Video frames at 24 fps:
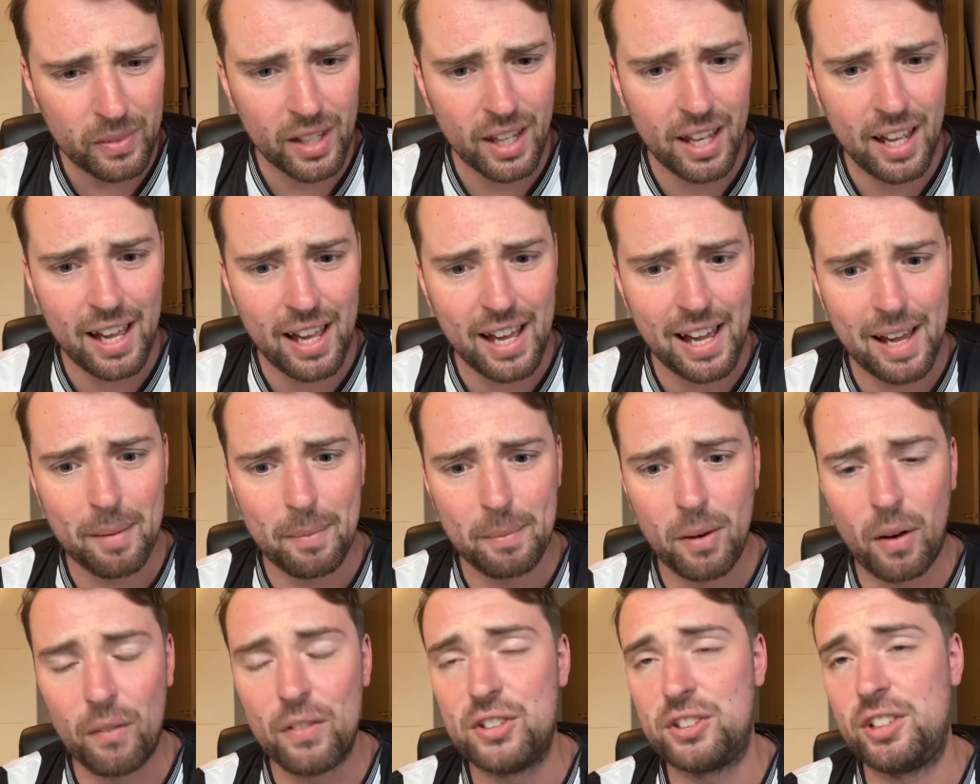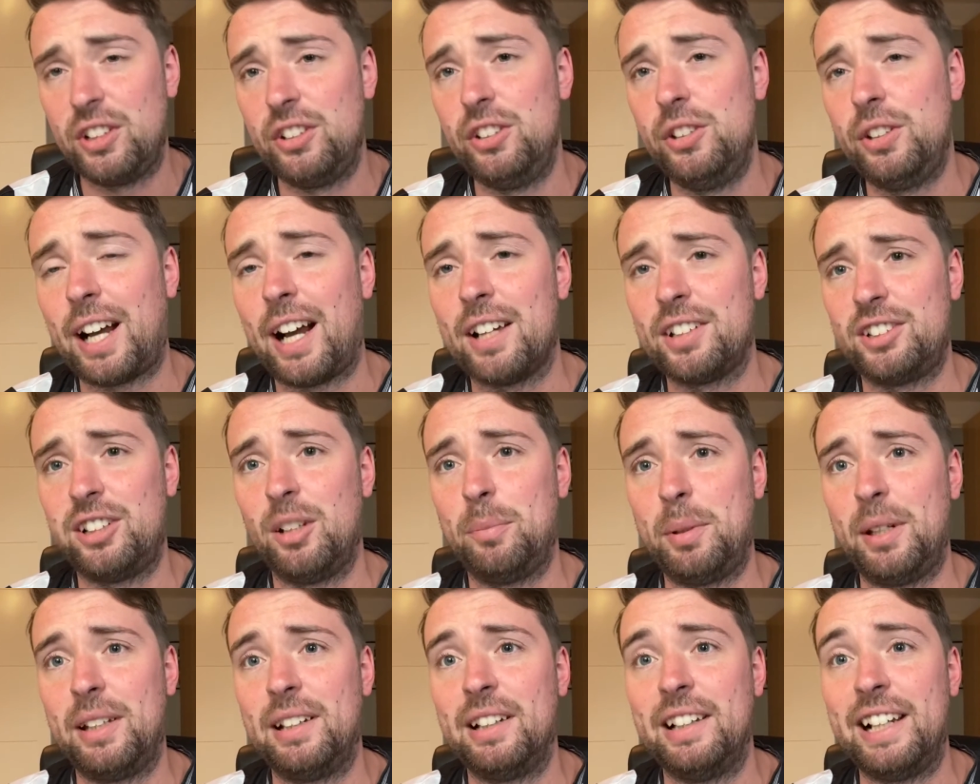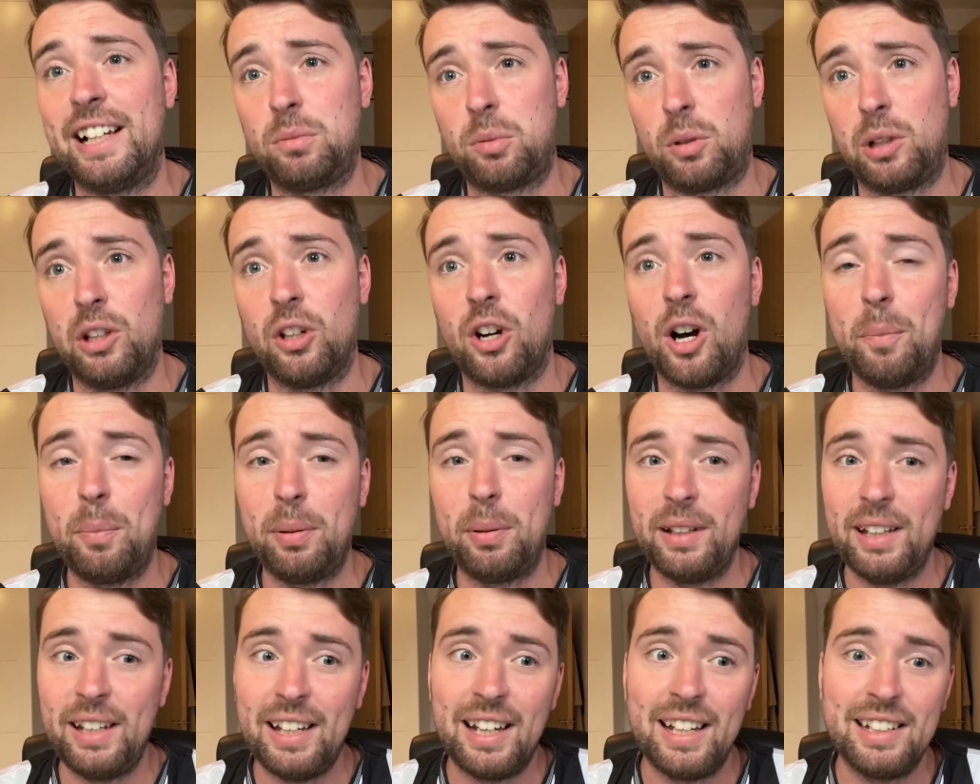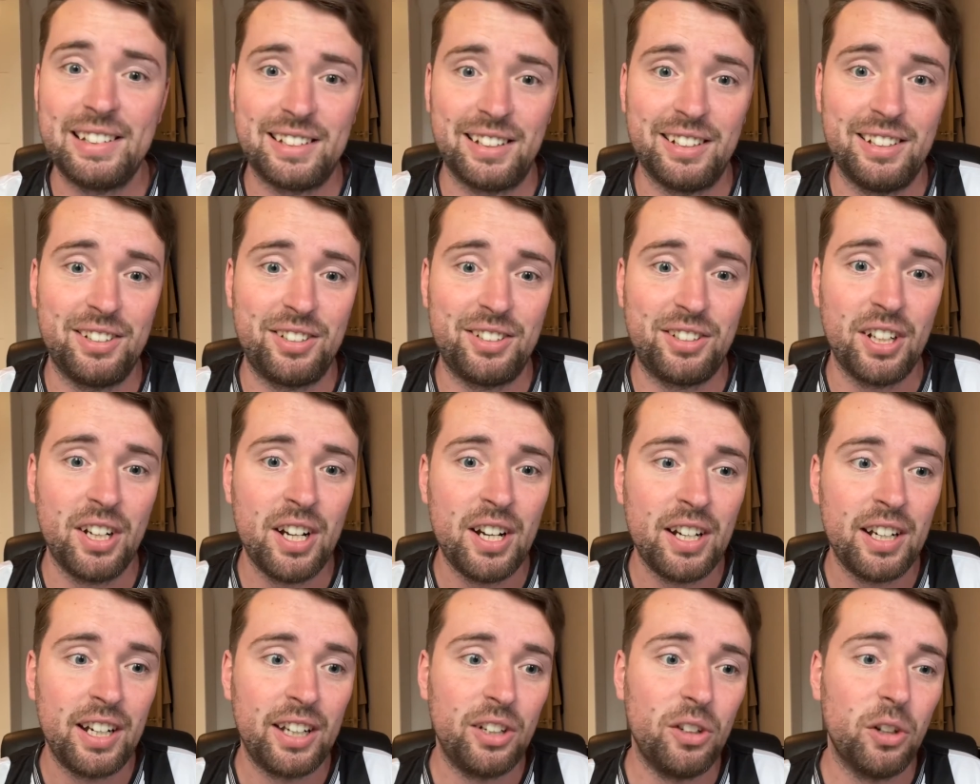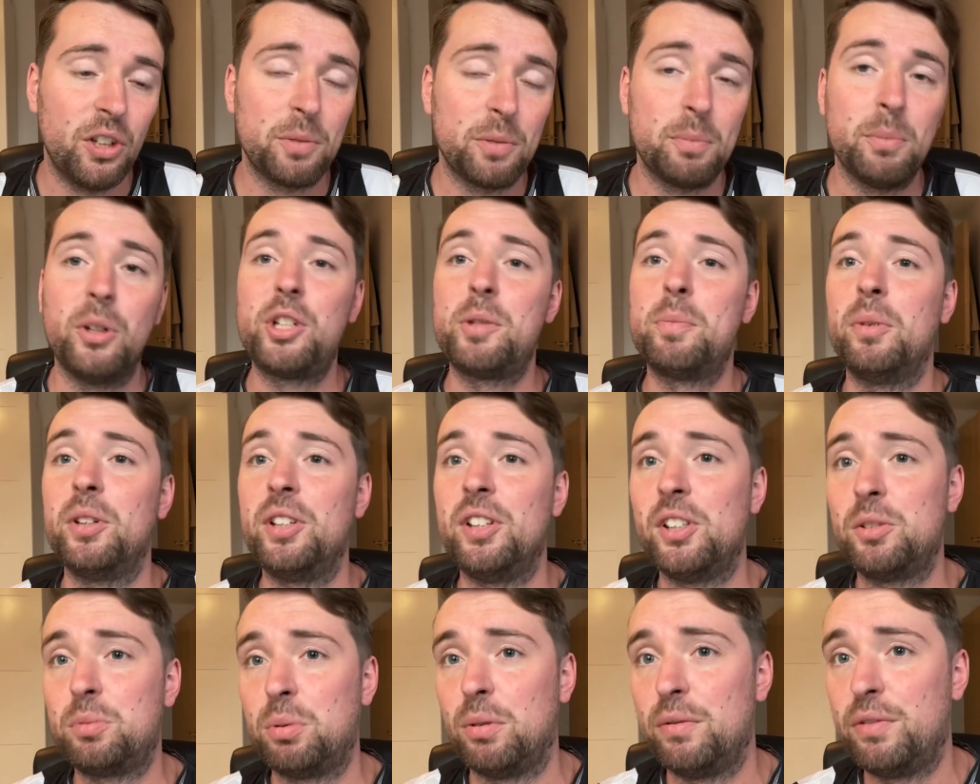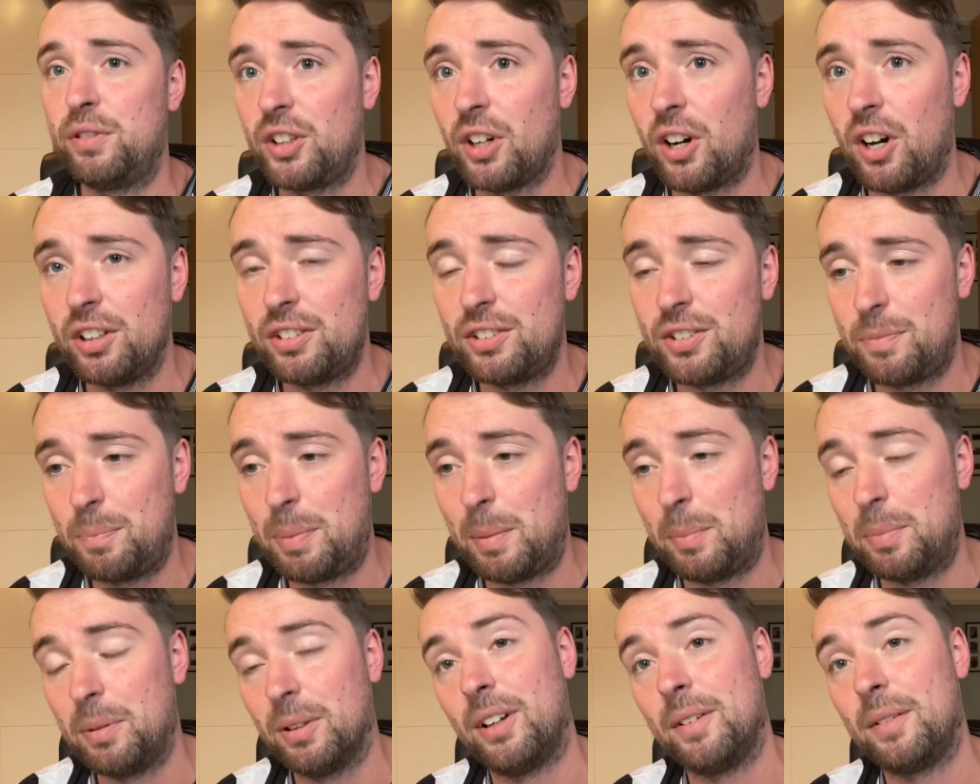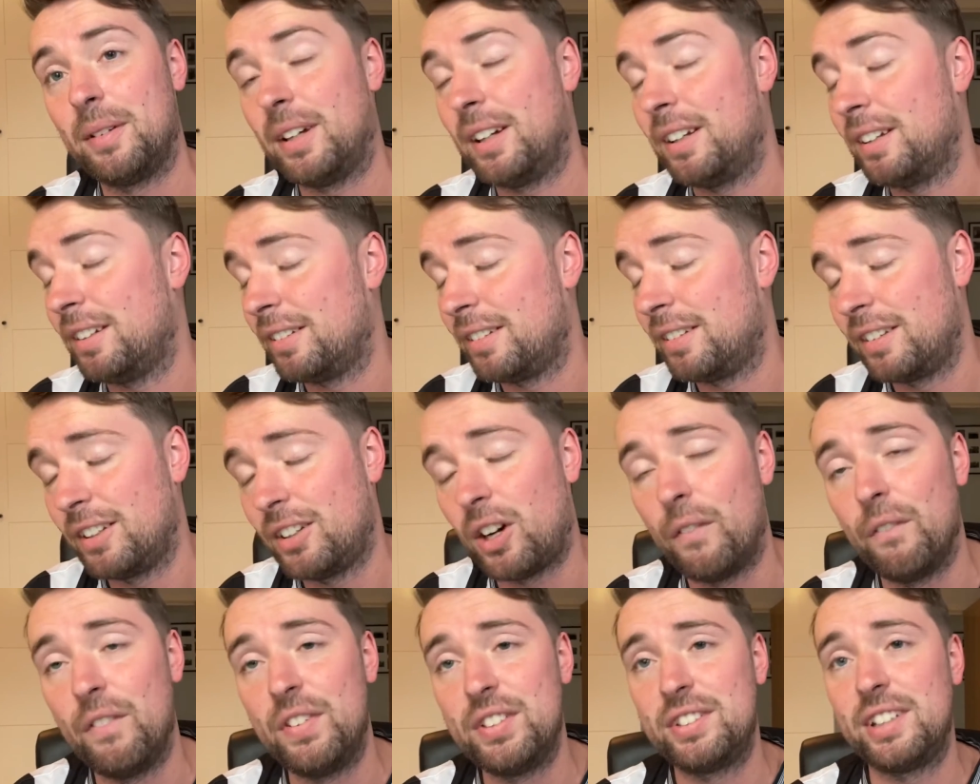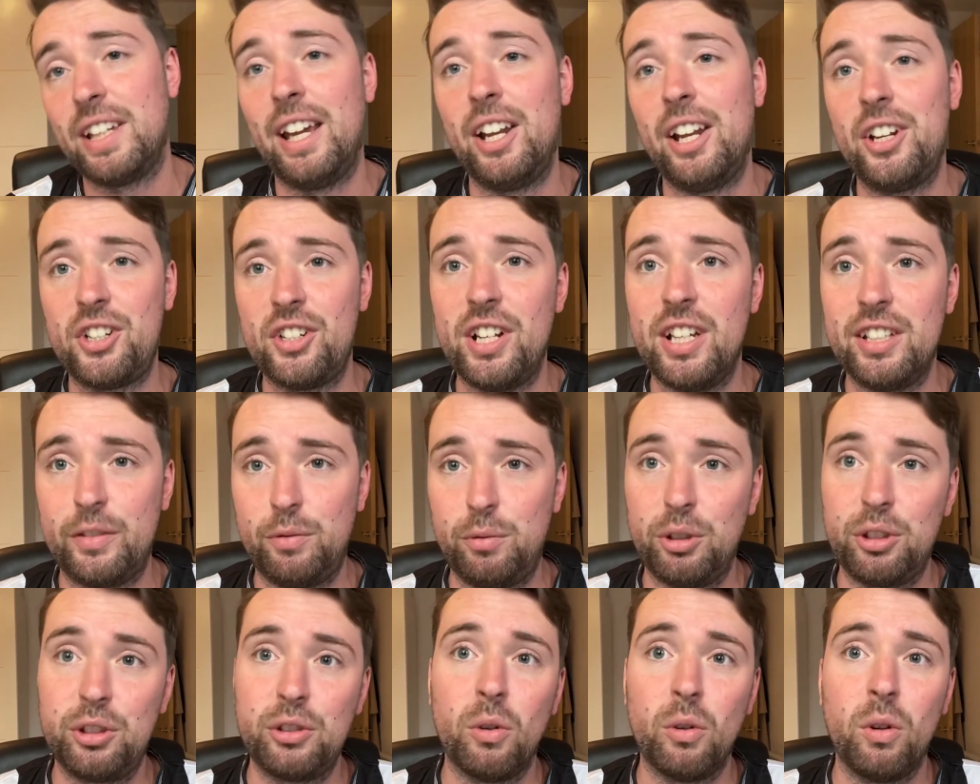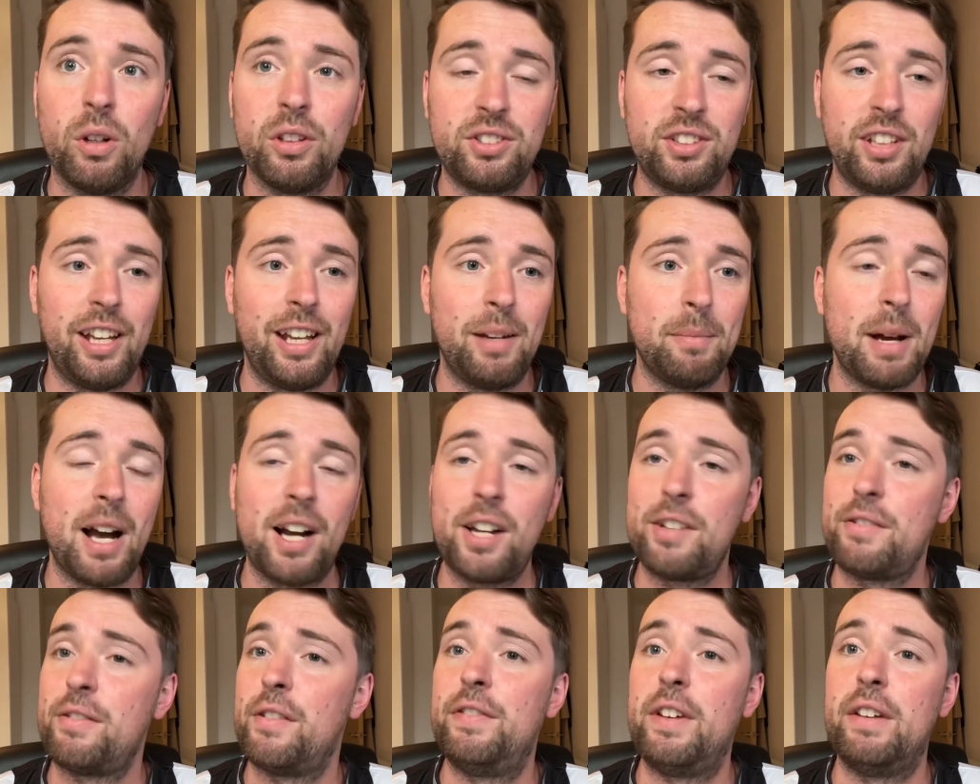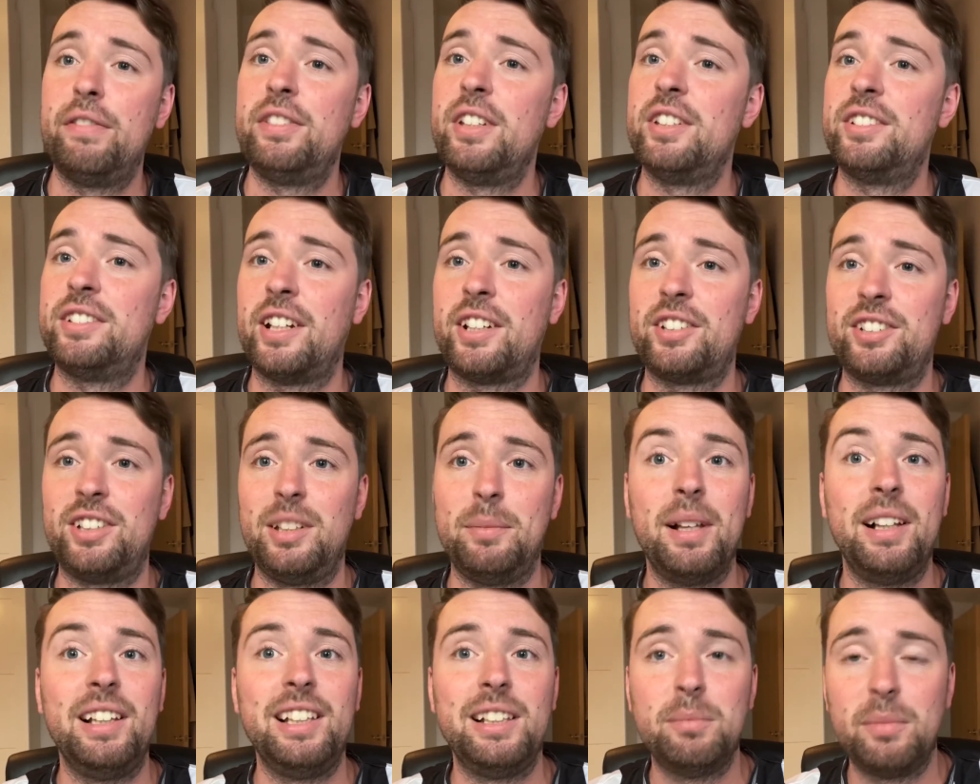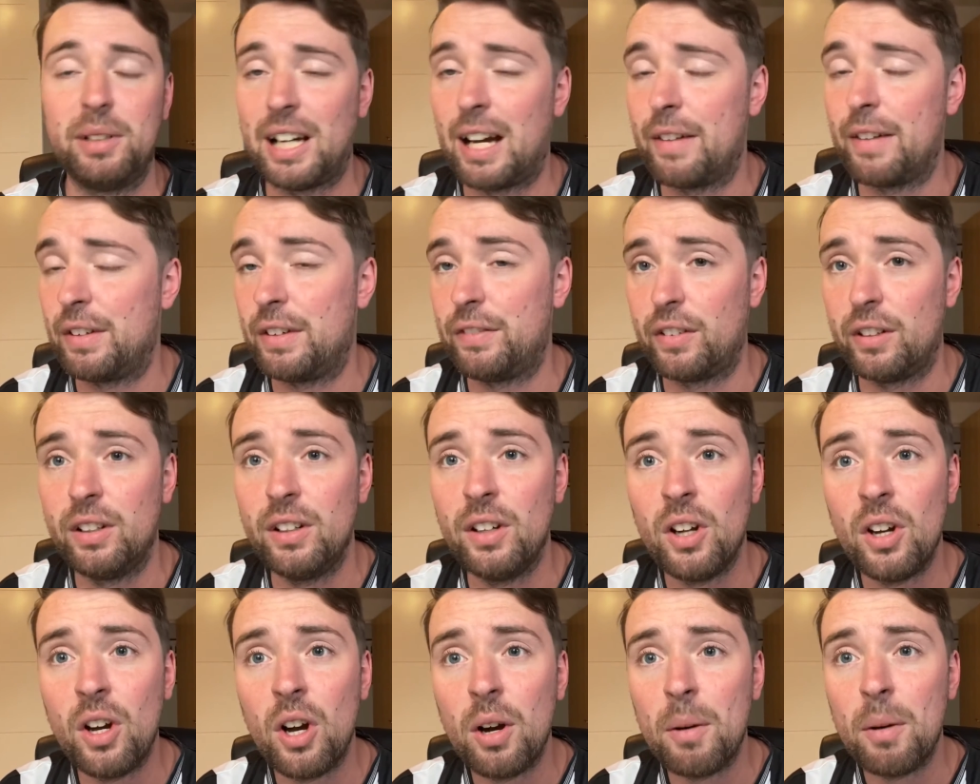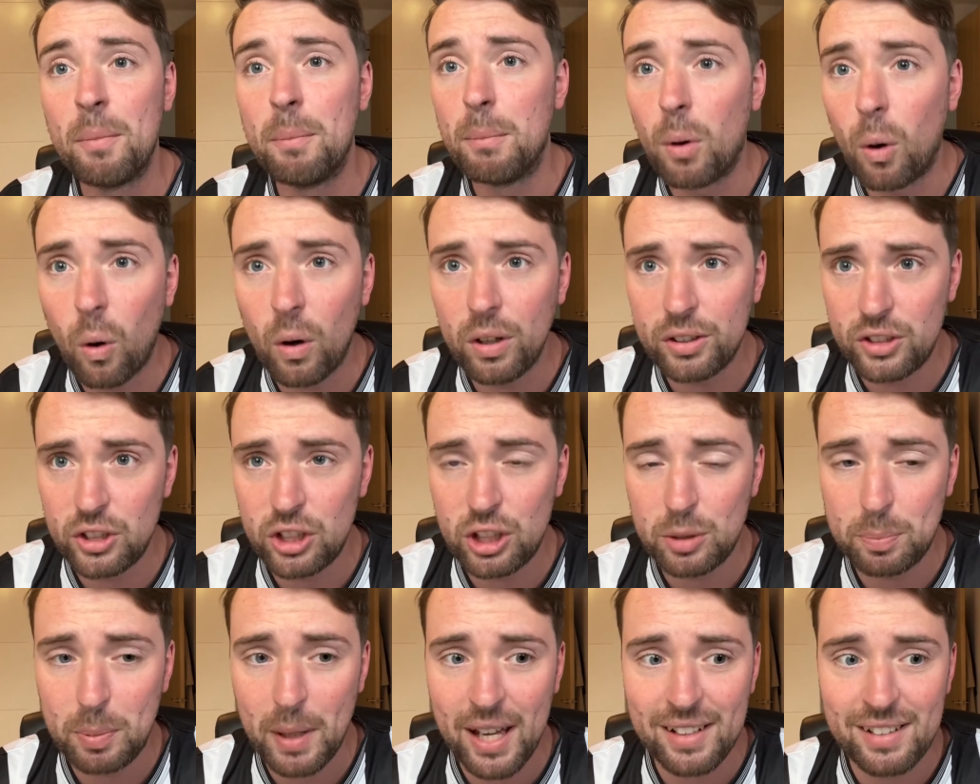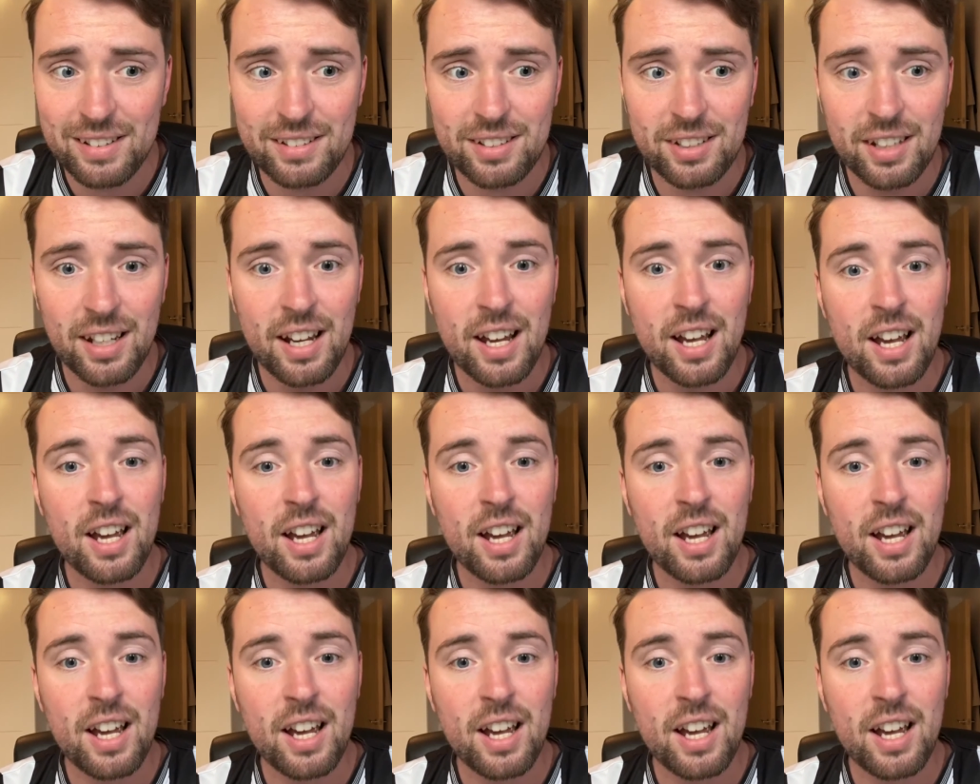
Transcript: Obviously Newcastle are being linked with a lot of players, and, you know, as much money as we've got, the conversation is if we sold St. Max for 50-60 million, we'd have even more to spend.